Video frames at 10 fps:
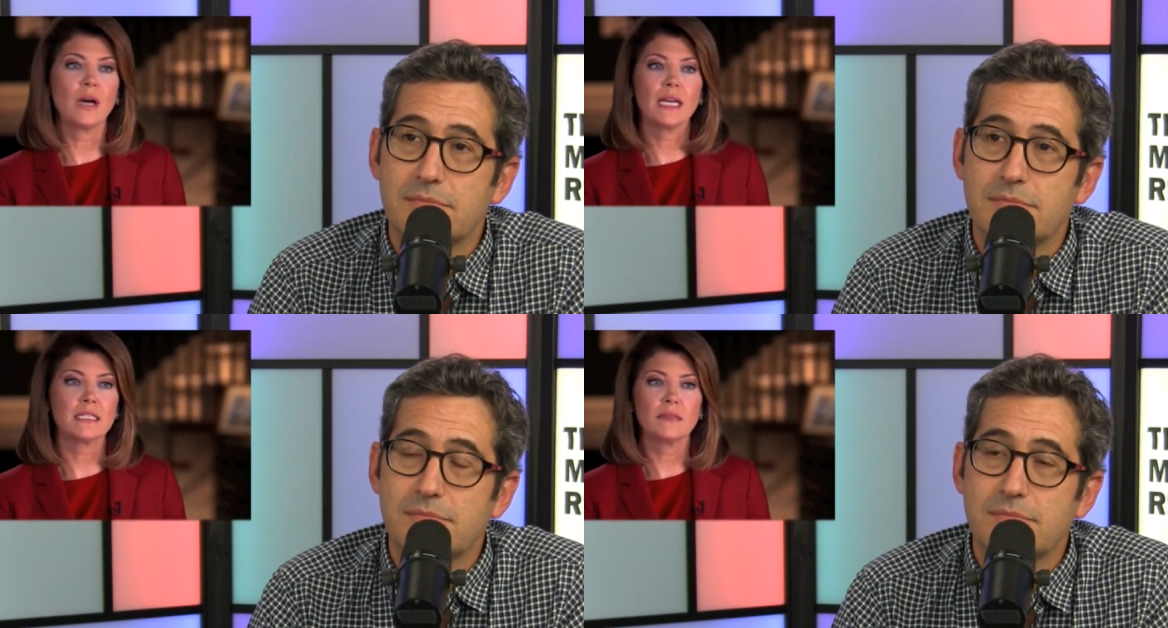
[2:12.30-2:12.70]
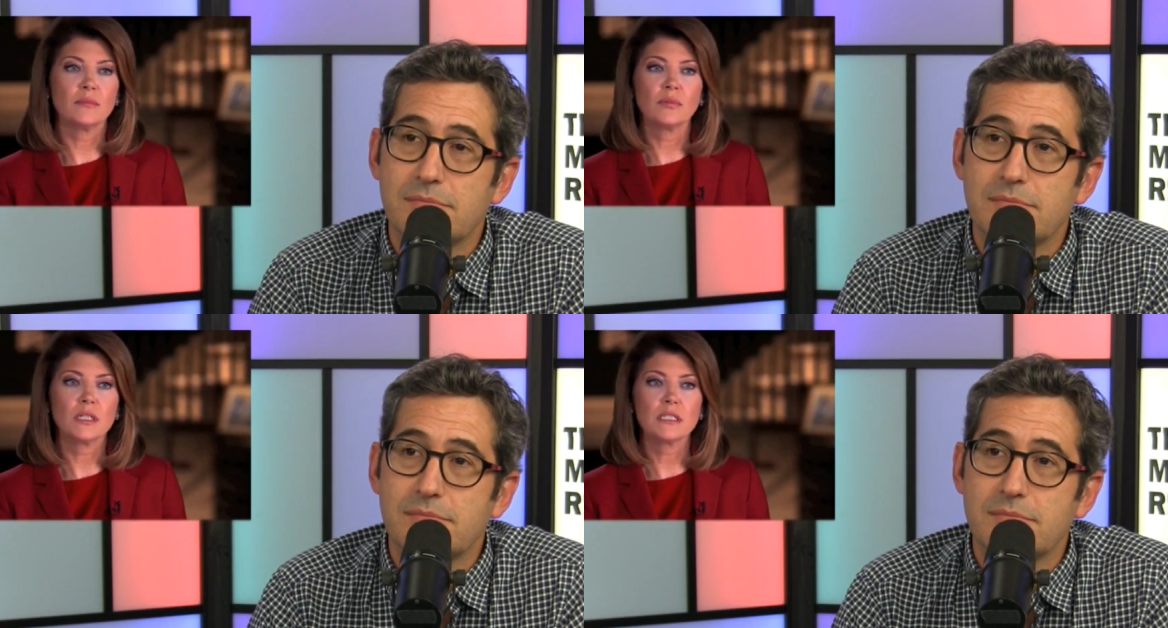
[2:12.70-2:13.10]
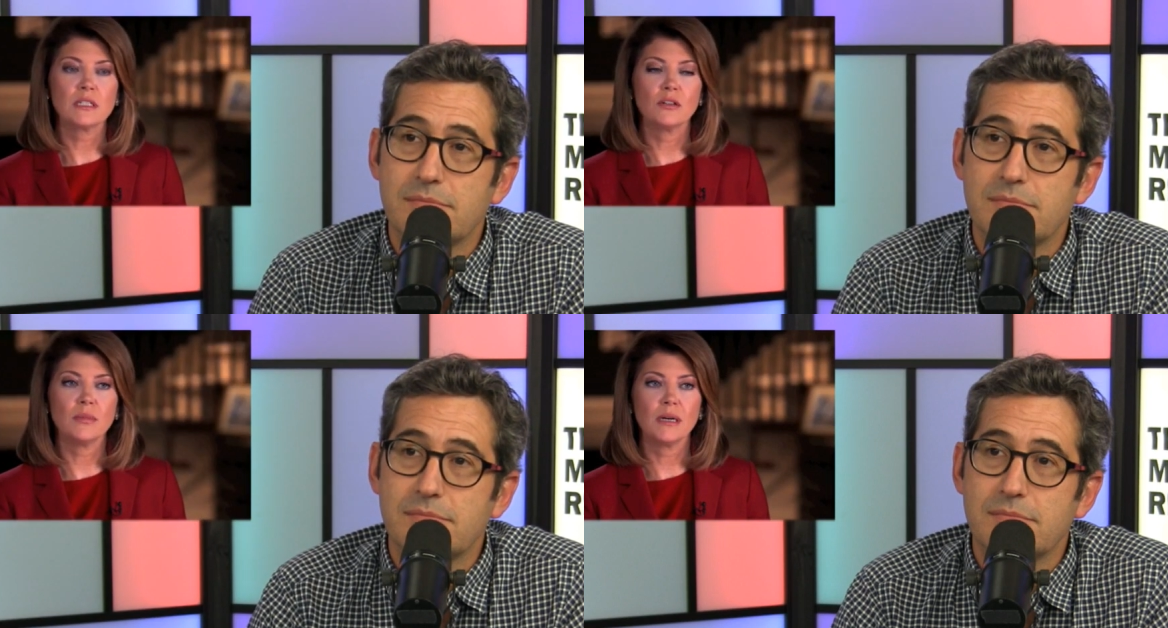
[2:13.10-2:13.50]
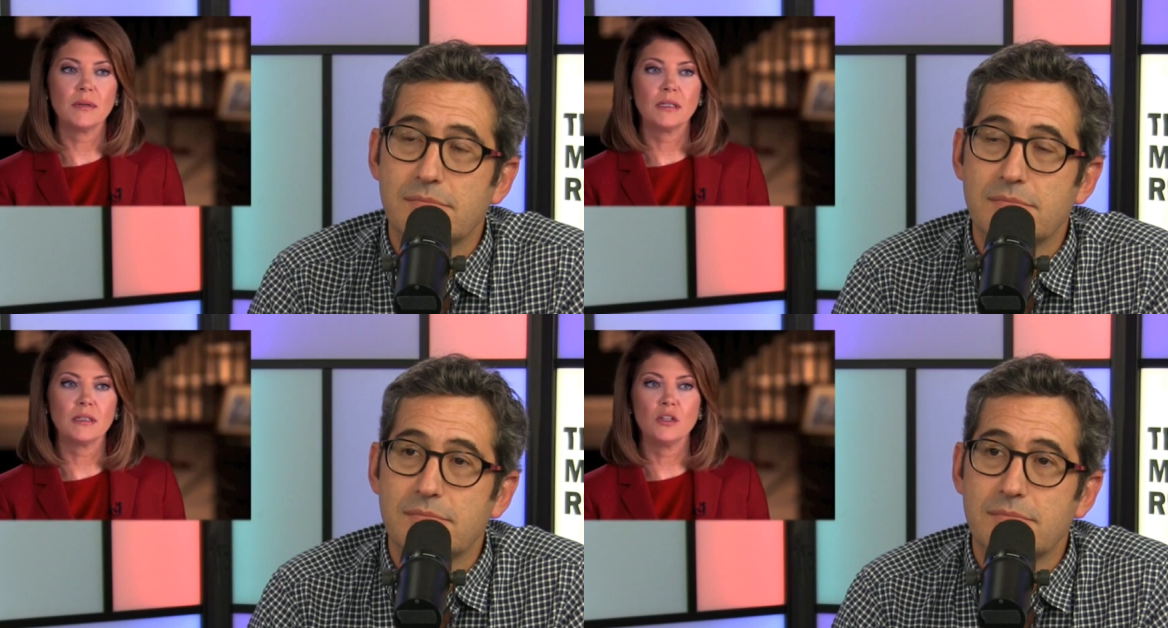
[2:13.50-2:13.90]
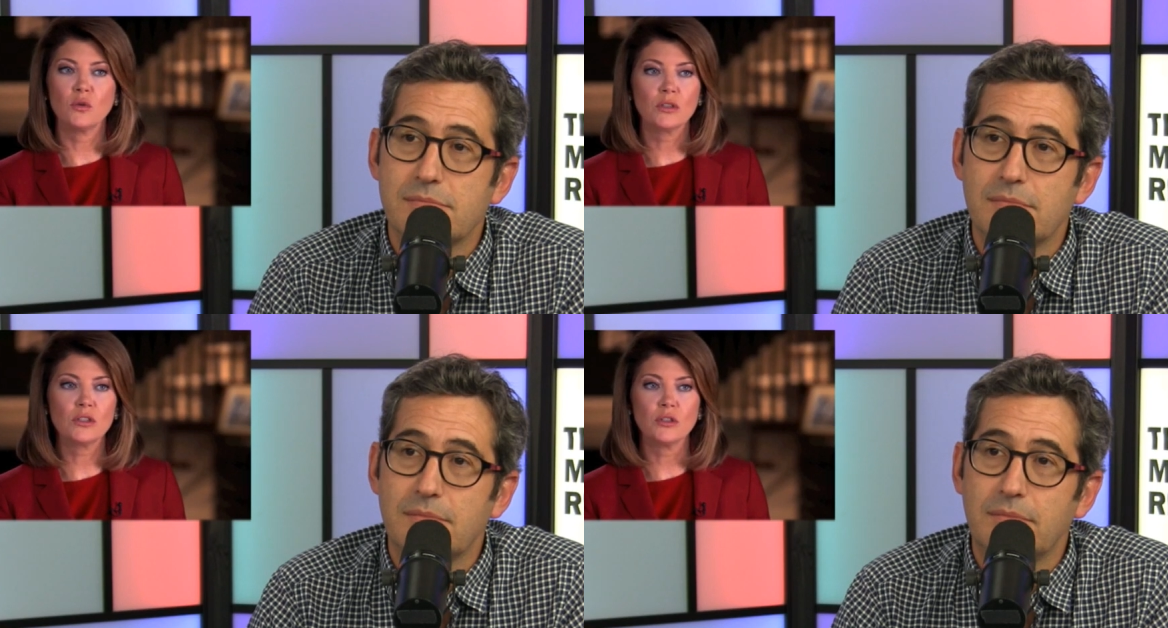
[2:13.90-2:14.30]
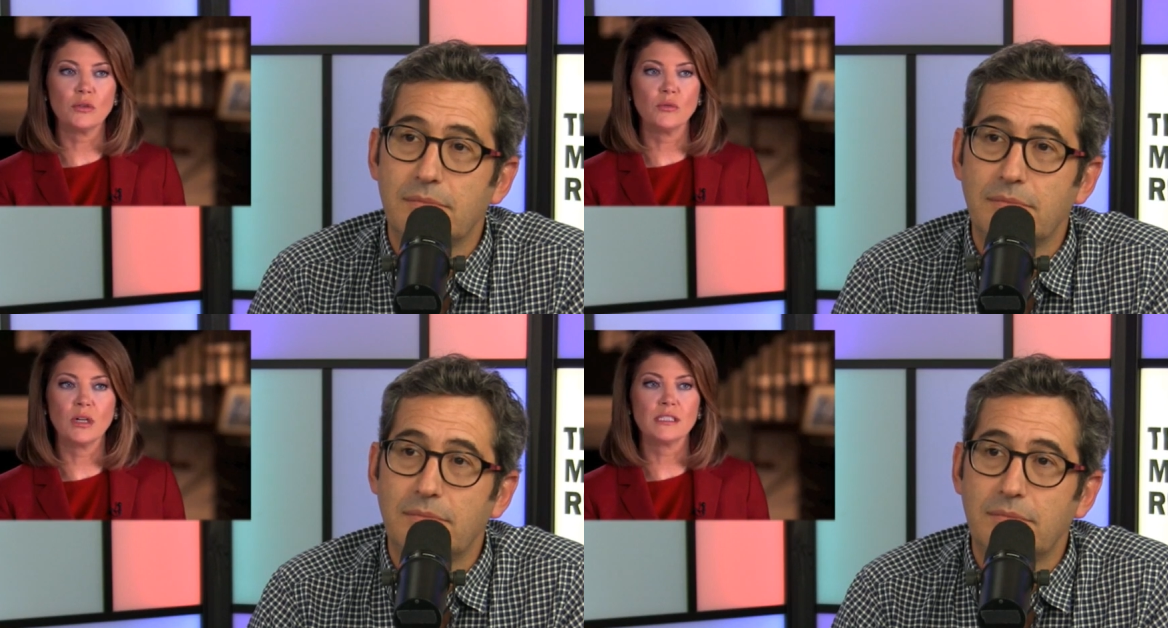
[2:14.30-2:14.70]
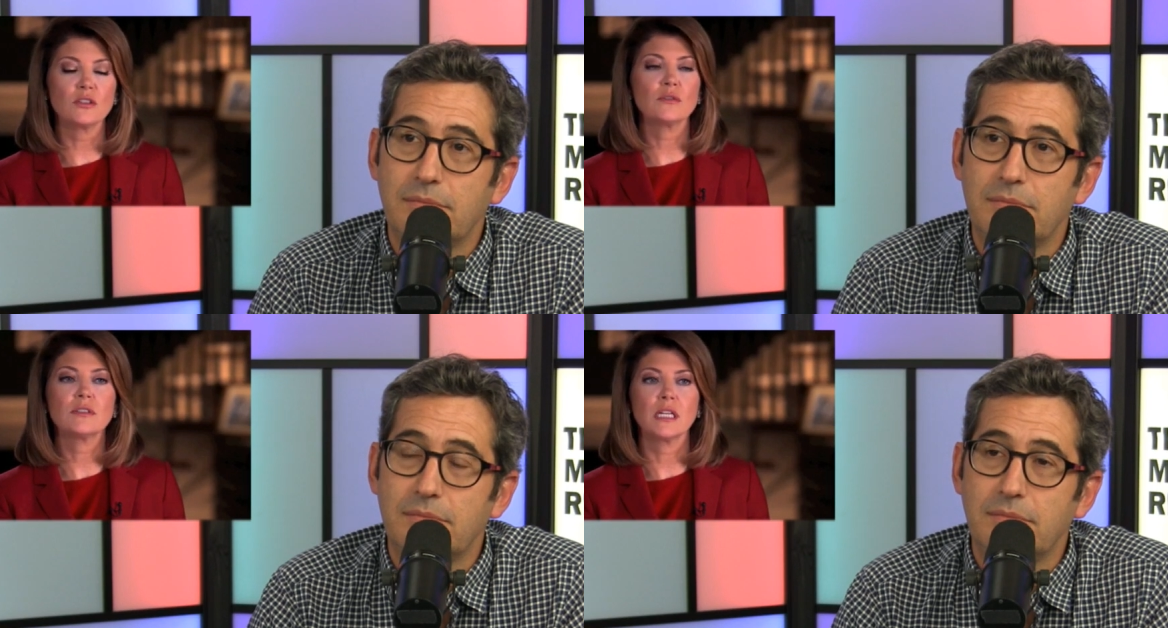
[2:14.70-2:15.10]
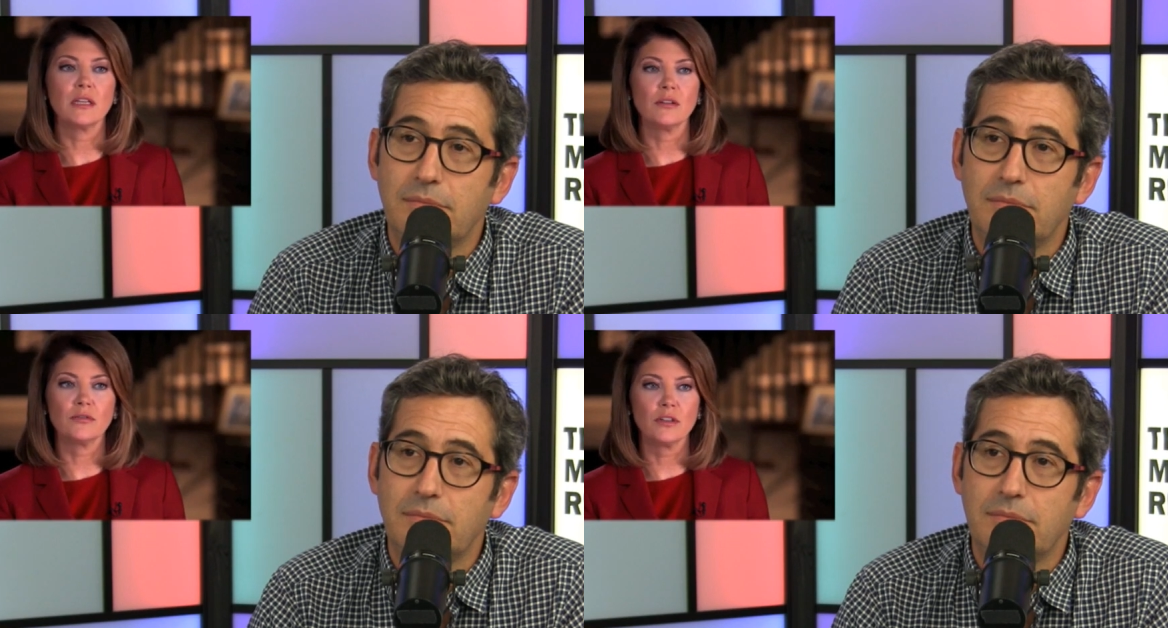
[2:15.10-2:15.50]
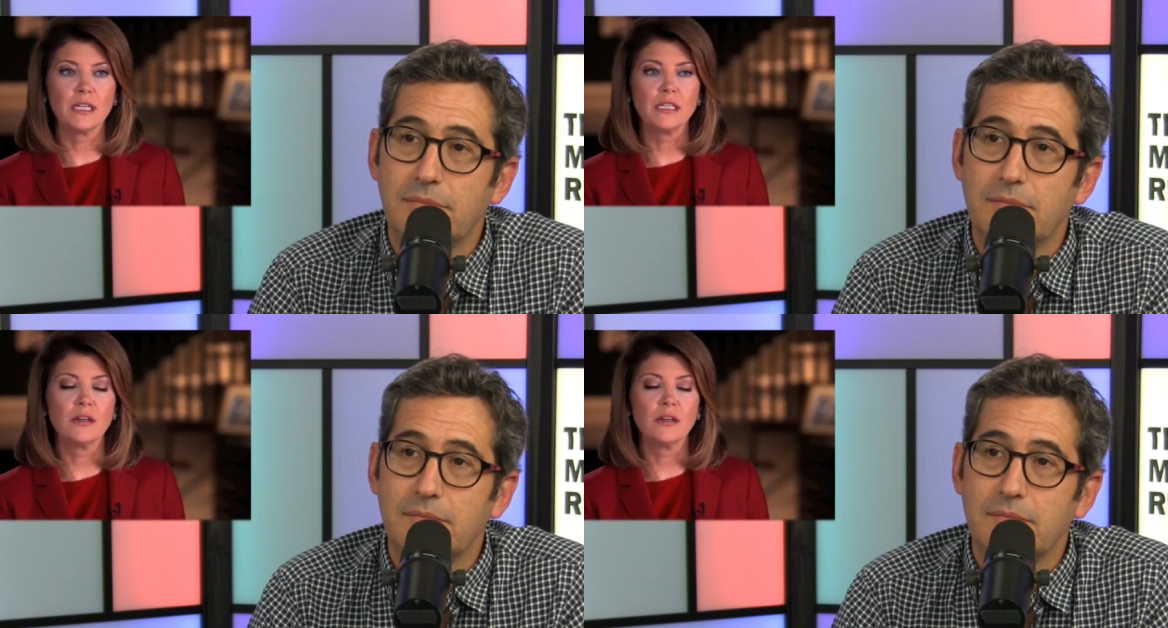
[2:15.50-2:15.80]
Speaker 1: why hasn't President Obama endorsed you? You guys served together for eight